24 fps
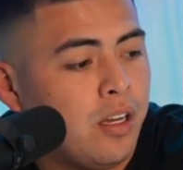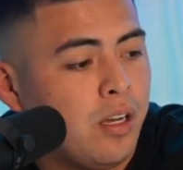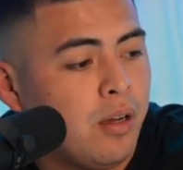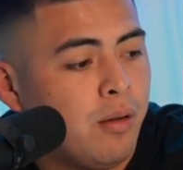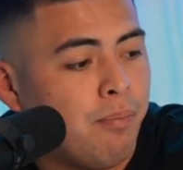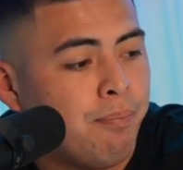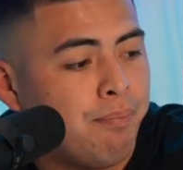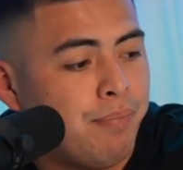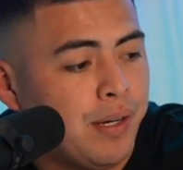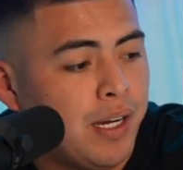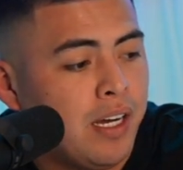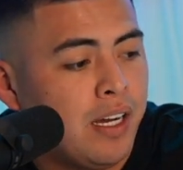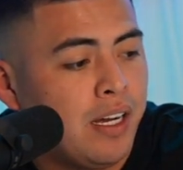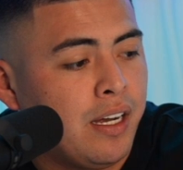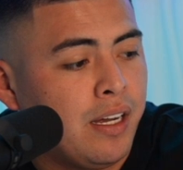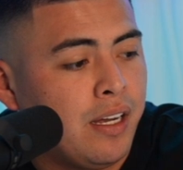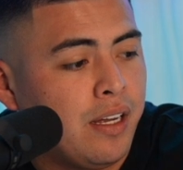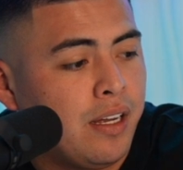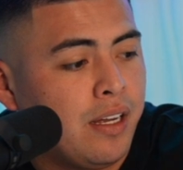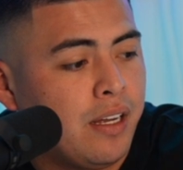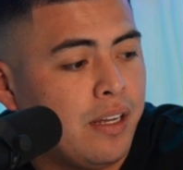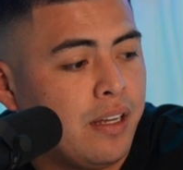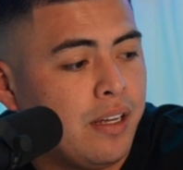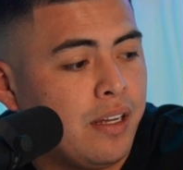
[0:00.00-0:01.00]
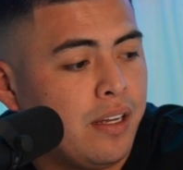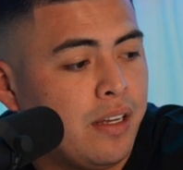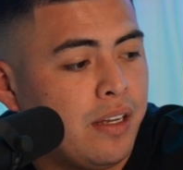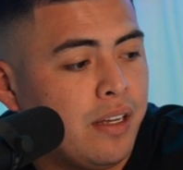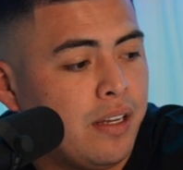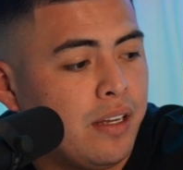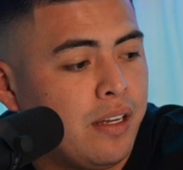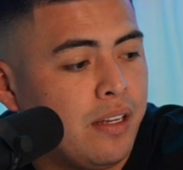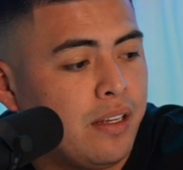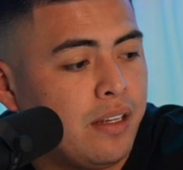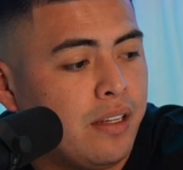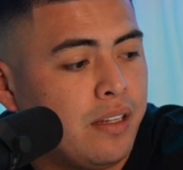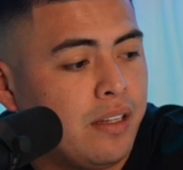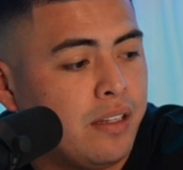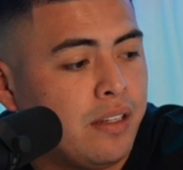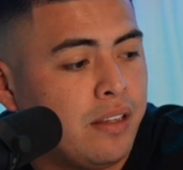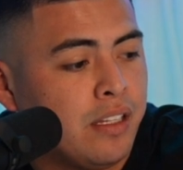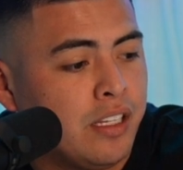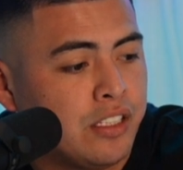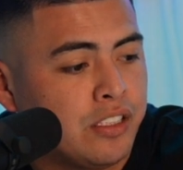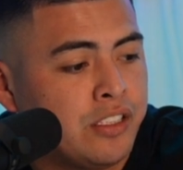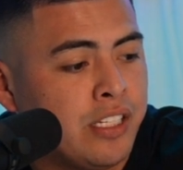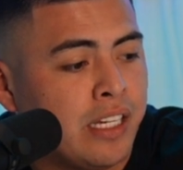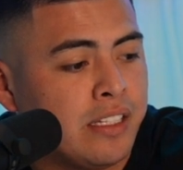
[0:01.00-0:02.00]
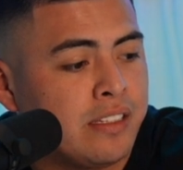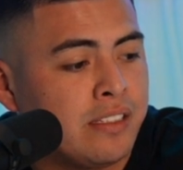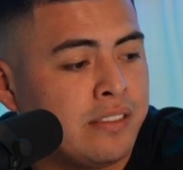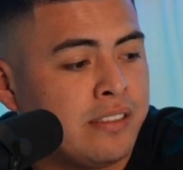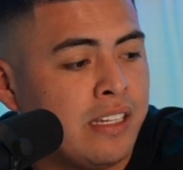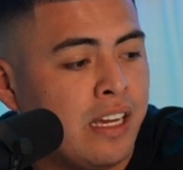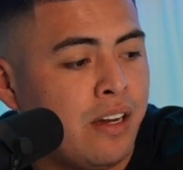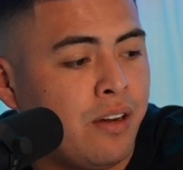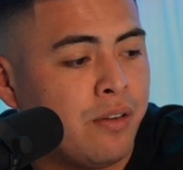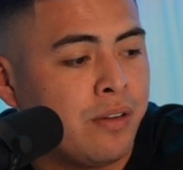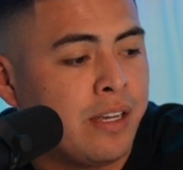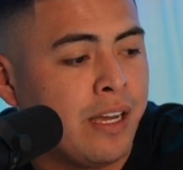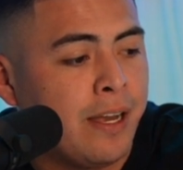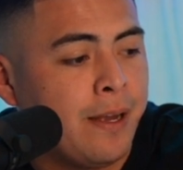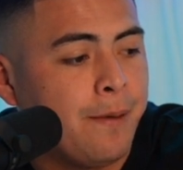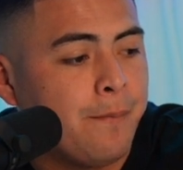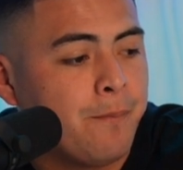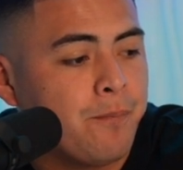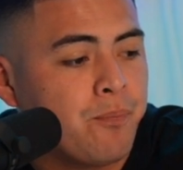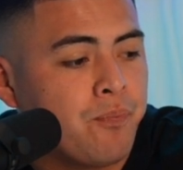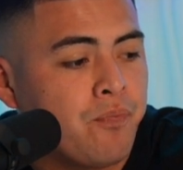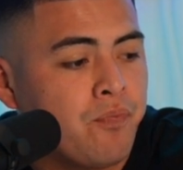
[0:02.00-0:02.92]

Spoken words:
But look, check this out, okay?